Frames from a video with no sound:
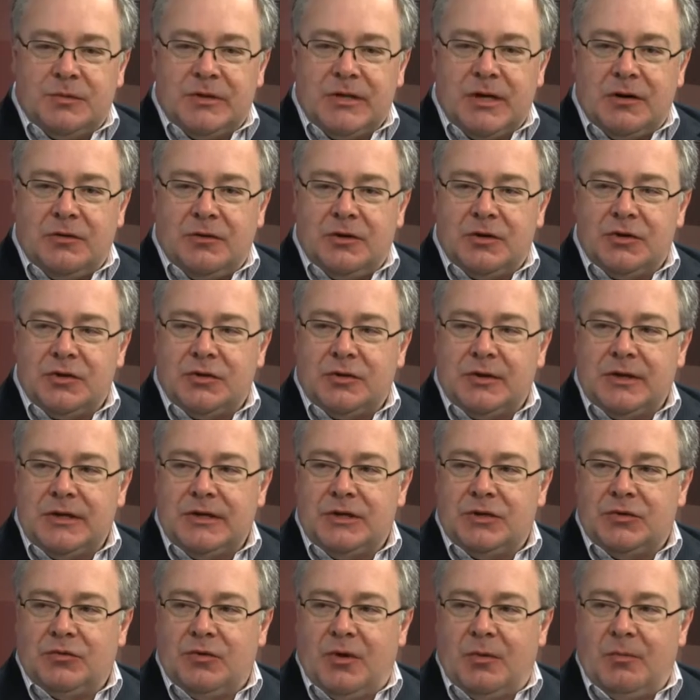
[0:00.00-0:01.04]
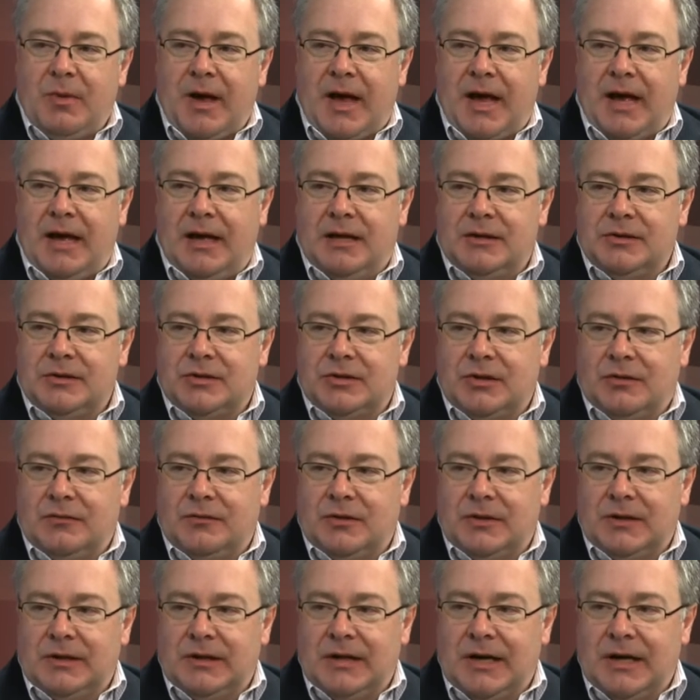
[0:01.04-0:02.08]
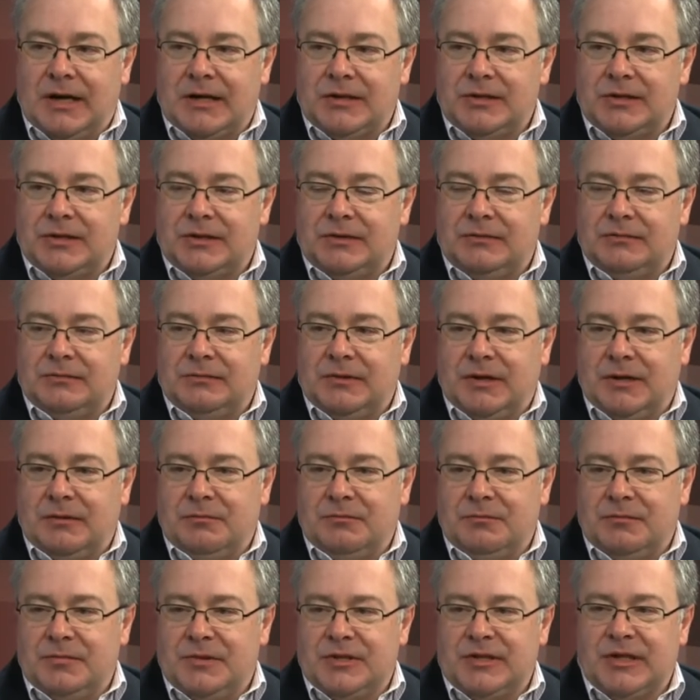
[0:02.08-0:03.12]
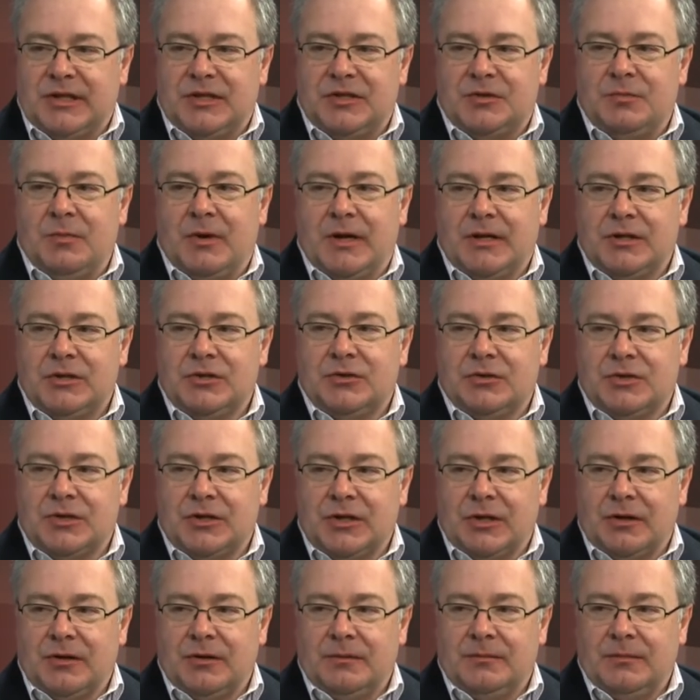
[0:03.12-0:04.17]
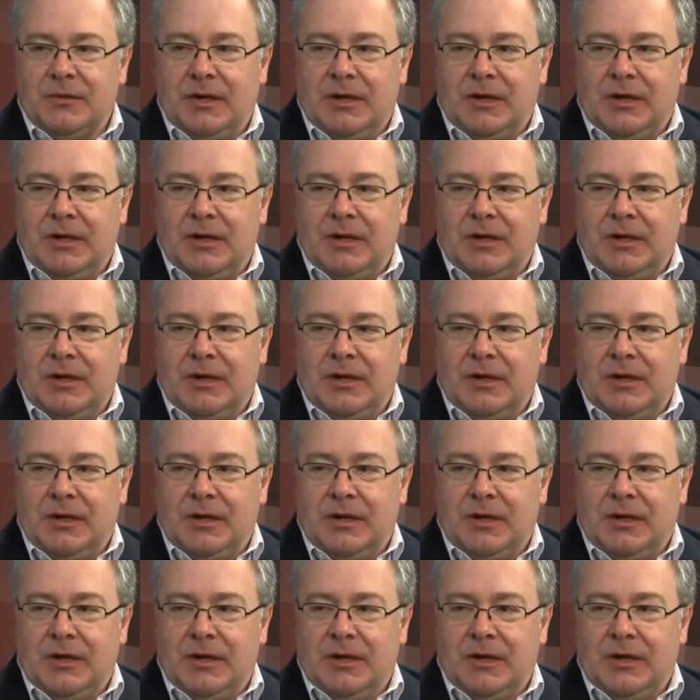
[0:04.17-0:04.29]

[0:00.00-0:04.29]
territory swap hands over the last 6 months or so.